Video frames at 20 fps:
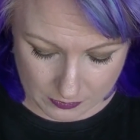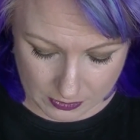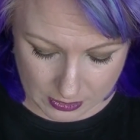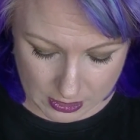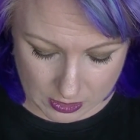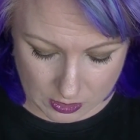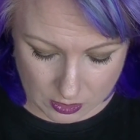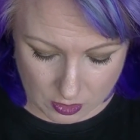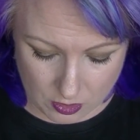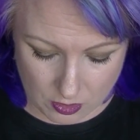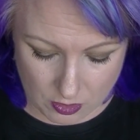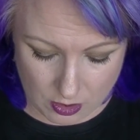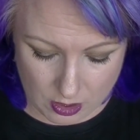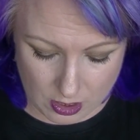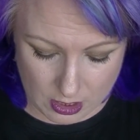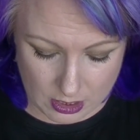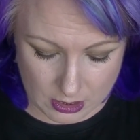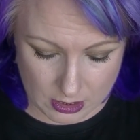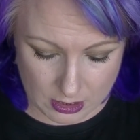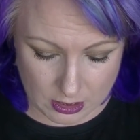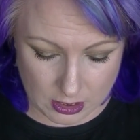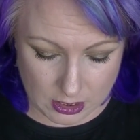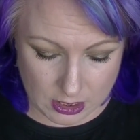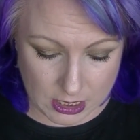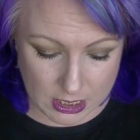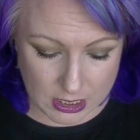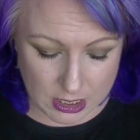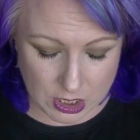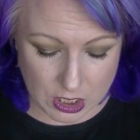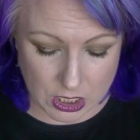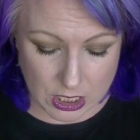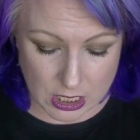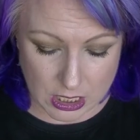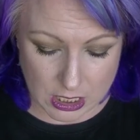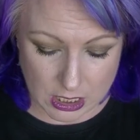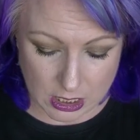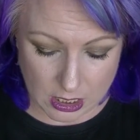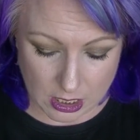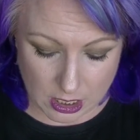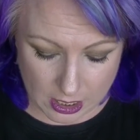So this
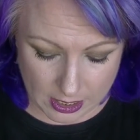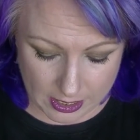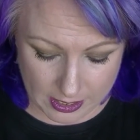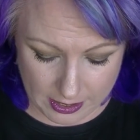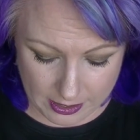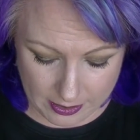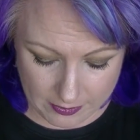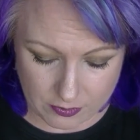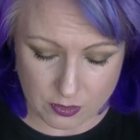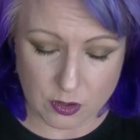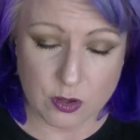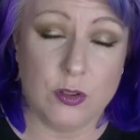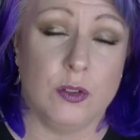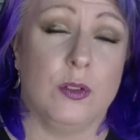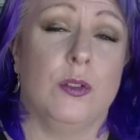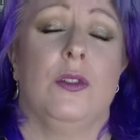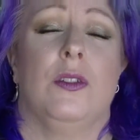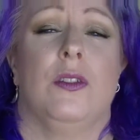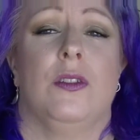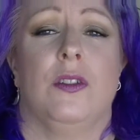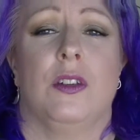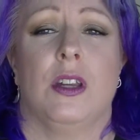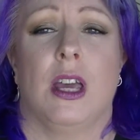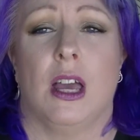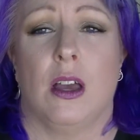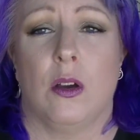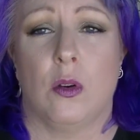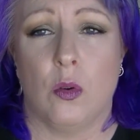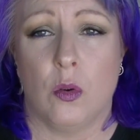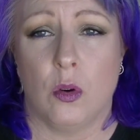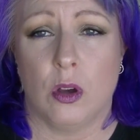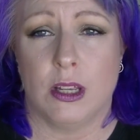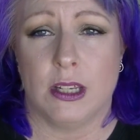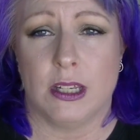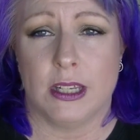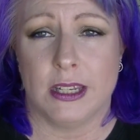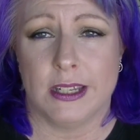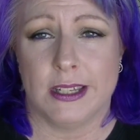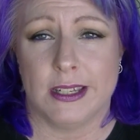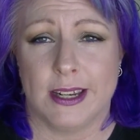year I have used or
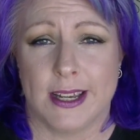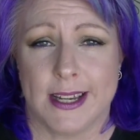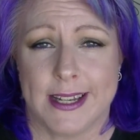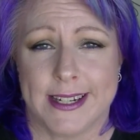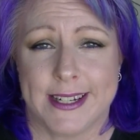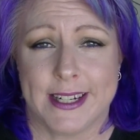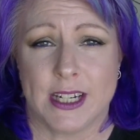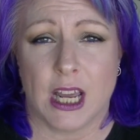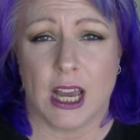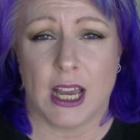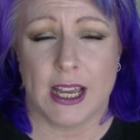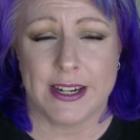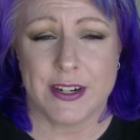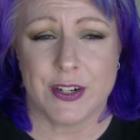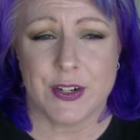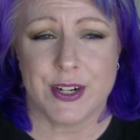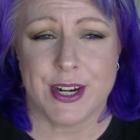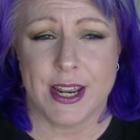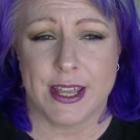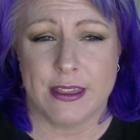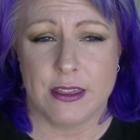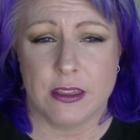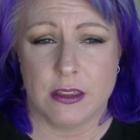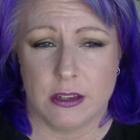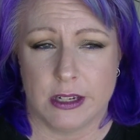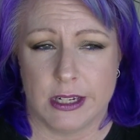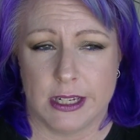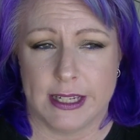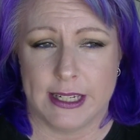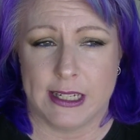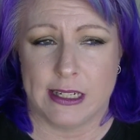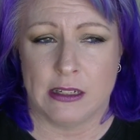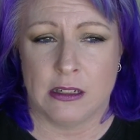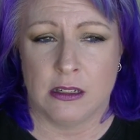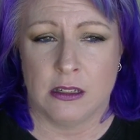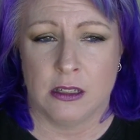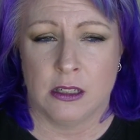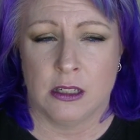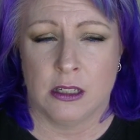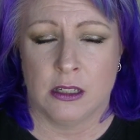destashed
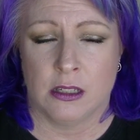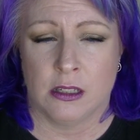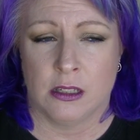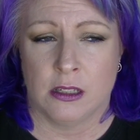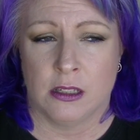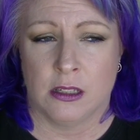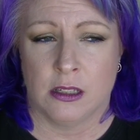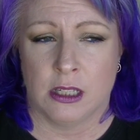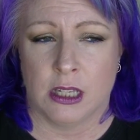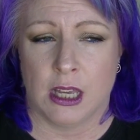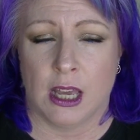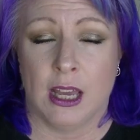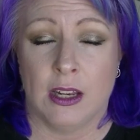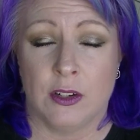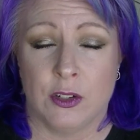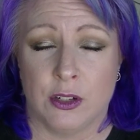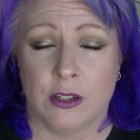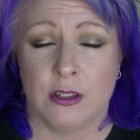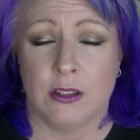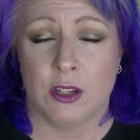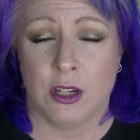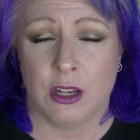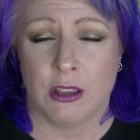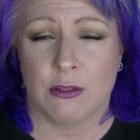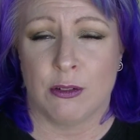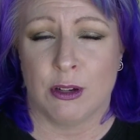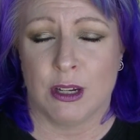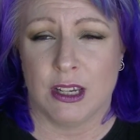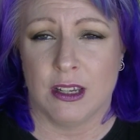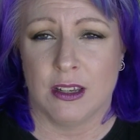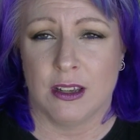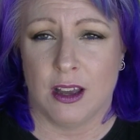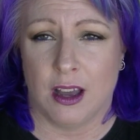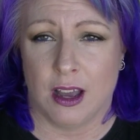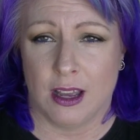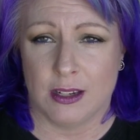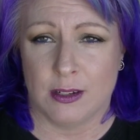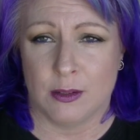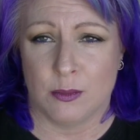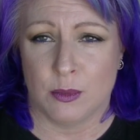133
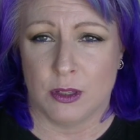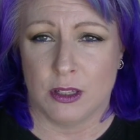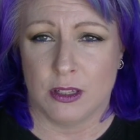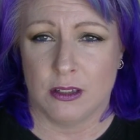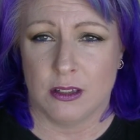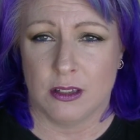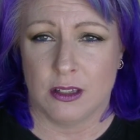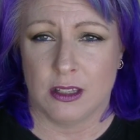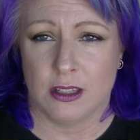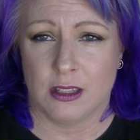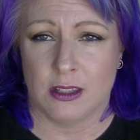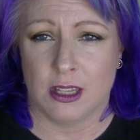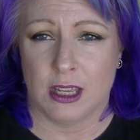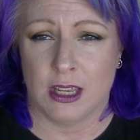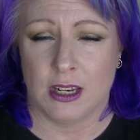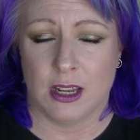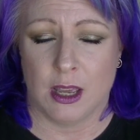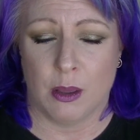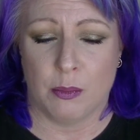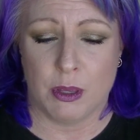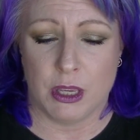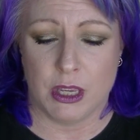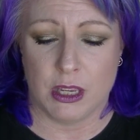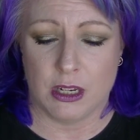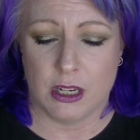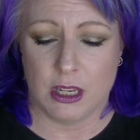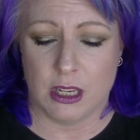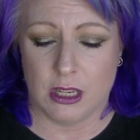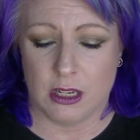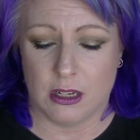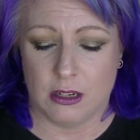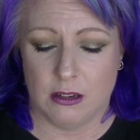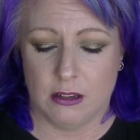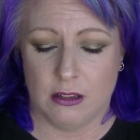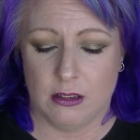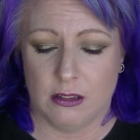items that appeared in